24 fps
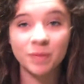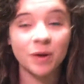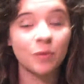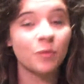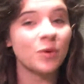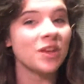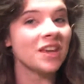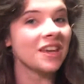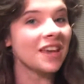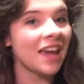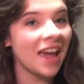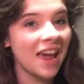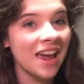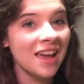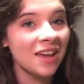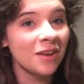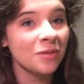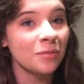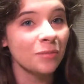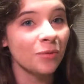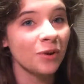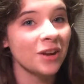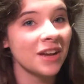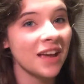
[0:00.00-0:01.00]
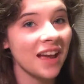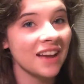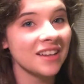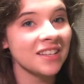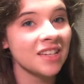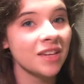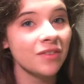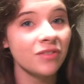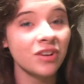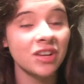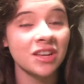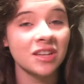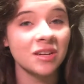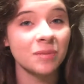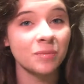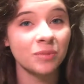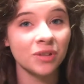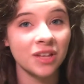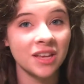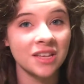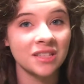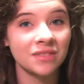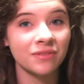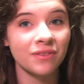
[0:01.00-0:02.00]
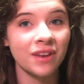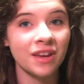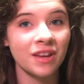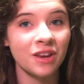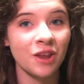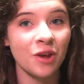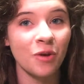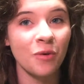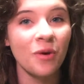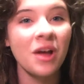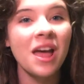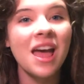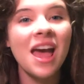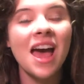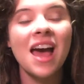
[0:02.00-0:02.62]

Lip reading: but we can bring activity to play's venue,